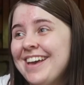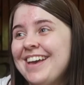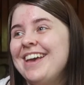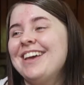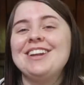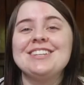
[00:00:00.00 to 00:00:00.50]

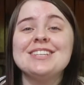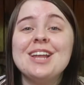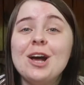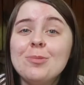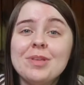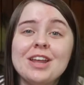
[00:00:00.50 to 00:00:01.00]
And it doesn't
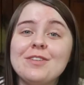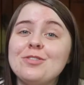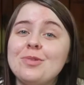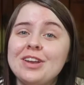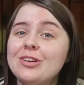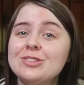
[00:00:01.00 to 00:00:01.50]
help that
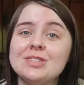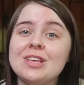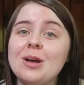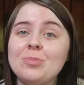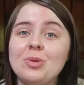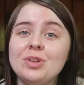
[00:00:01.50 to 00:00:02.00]
everyone else is
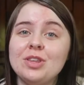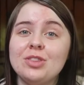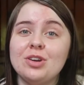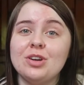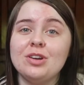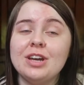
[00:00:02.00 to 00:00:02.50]
uploading
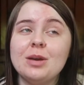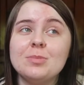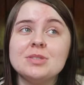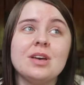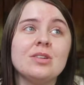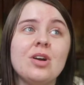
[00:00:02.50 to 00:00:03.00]
their
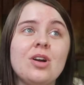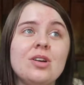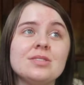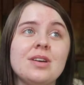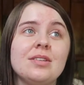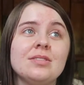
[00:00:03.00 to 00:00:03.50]
Amazon
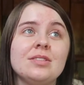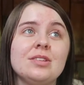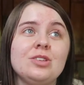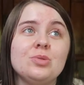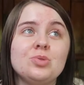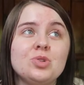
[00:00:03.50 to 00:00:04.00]
hauls on
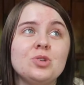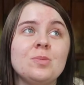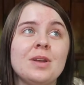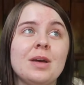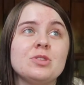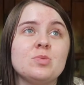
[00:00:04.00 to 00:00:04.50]
YouTube
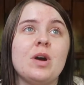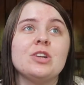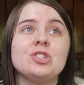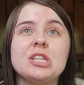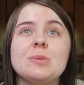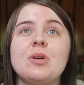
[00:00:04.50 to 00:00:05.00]
and I'm just
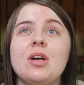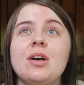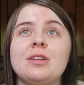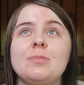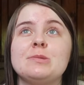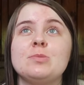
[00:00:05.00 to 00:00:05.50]
watching them all
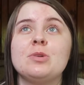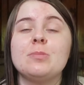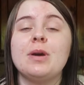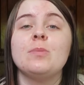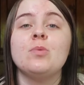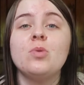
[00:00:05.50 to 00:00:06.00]
and it makes me want to
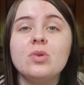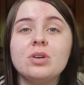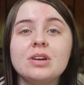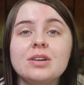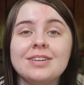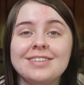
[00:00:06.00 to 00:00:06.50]
buy
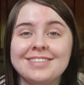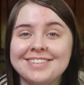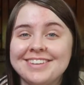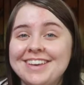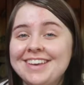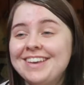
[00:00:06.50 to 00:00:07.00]
more.
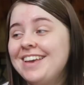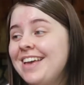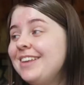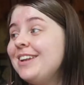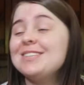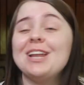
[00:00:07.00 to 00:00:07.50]
And
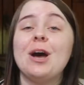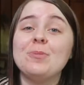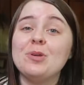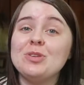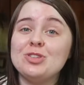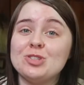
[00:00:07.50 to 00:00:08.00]
it doesn't help
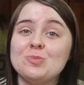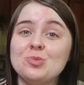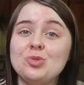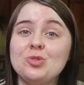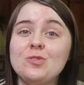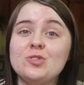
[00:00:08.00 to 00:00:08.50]
that we just
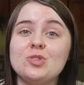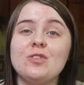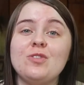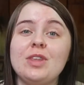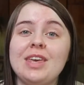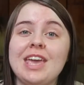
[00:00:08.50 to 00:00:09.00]
moved, so
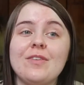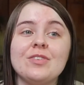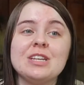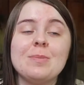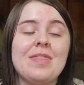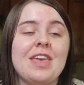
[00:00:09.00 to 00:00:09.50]
I feel like every
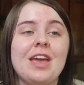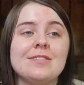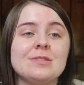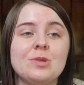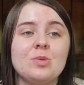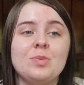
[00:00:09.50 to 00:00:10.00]
time I think of
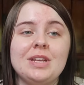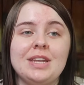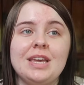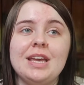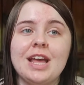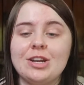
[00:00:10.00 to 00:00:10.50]
something we
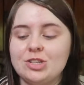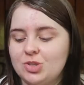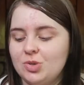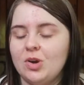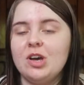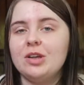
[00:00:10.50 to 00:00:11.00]
need, I
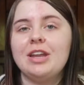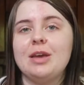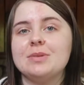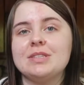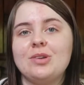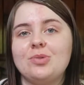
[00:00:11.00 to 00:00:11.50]
just go on
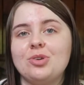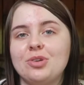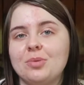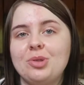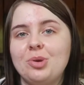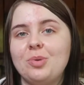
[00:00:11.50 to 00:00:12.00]
Amazon, order
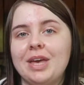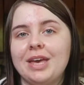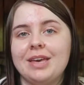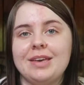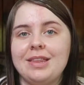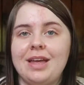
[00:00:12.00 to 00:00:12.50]
it really
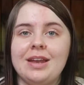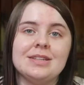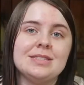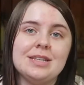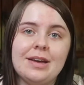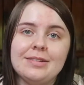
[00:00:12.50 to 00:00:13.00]
quick, and then
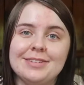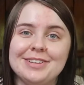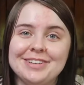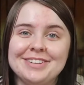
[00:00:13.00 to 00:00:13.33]
it's done.